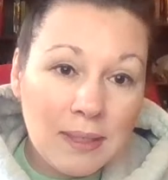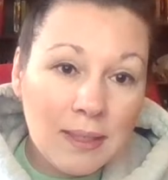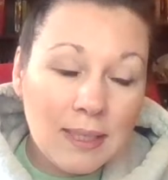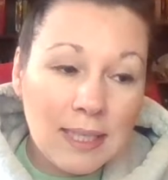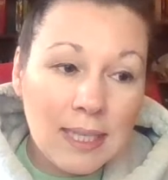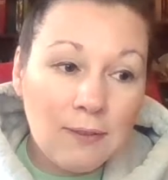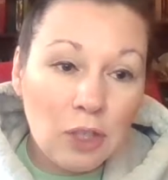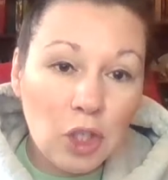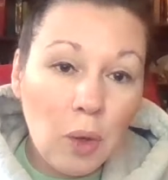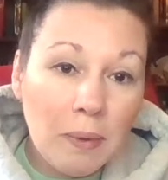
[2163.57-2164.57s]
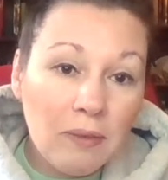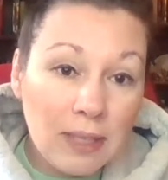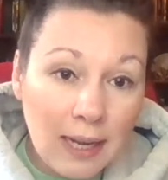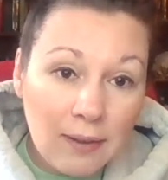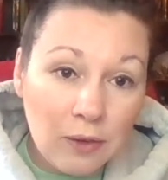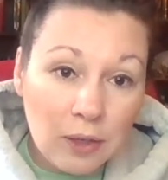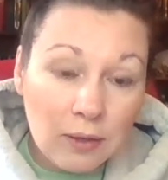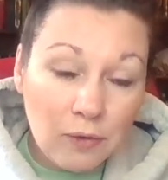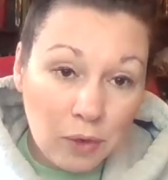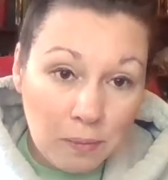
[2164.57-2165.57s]
business is that if you show up every day
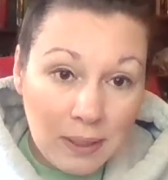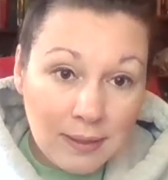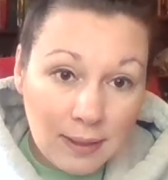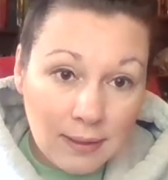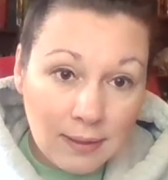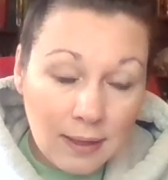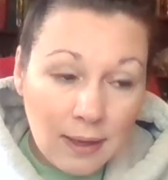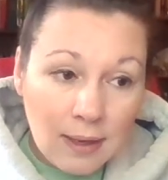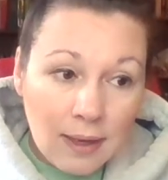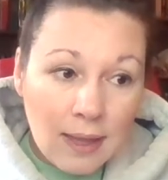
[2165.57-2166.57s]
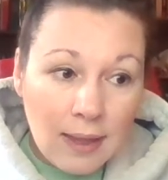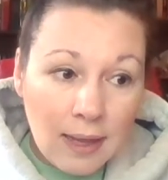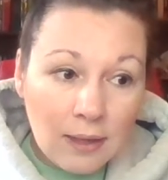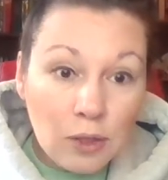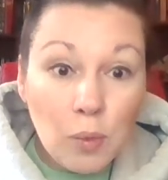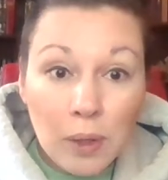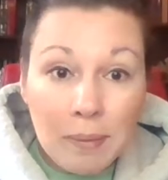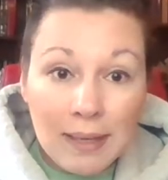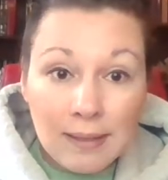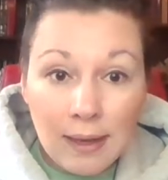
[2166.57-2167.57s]
for a business, that you will
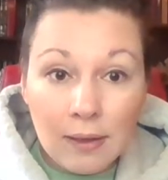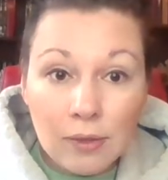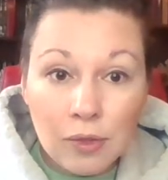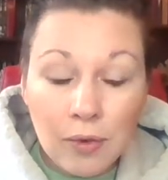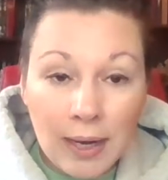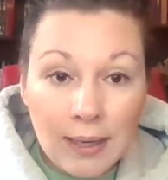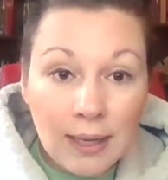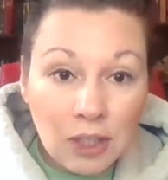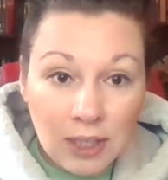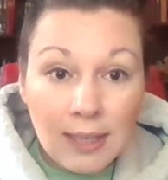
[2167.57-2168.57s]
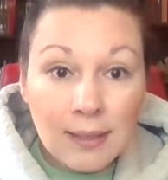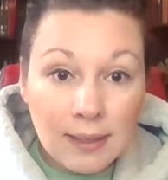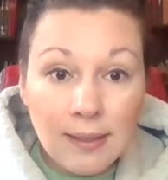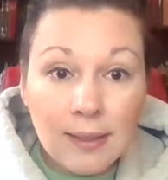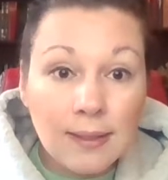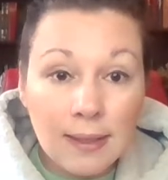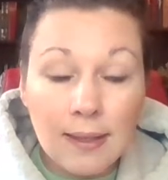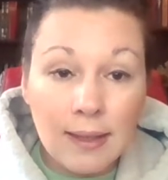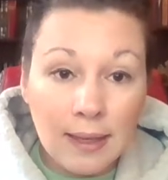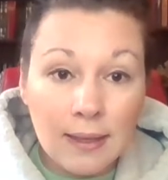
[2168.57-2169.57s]
make sales, right? It's a
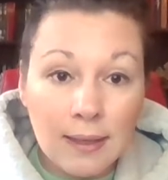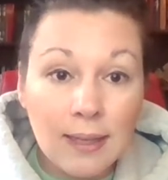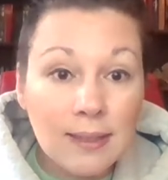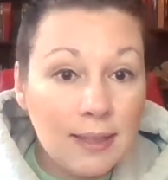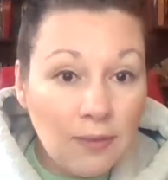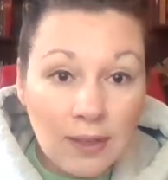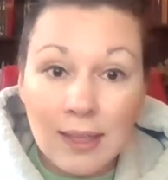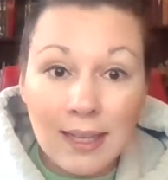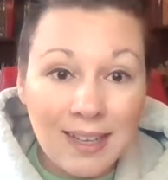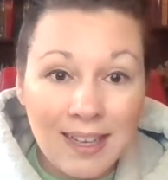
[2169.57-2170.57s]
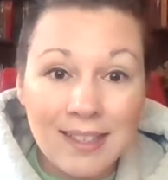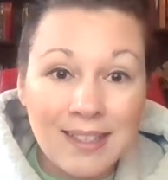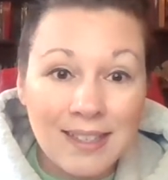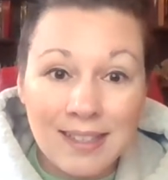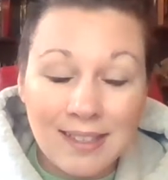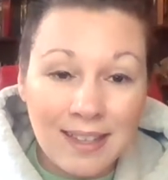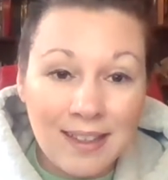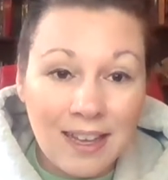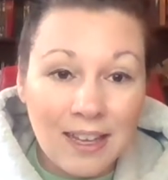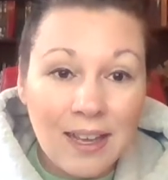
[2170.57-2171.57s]
consistency thing. It's definitely a consistency
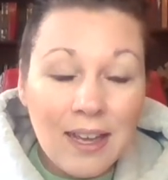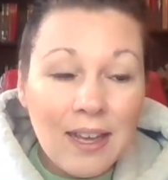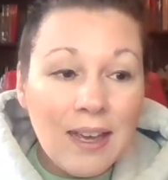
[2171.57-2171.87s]
thing.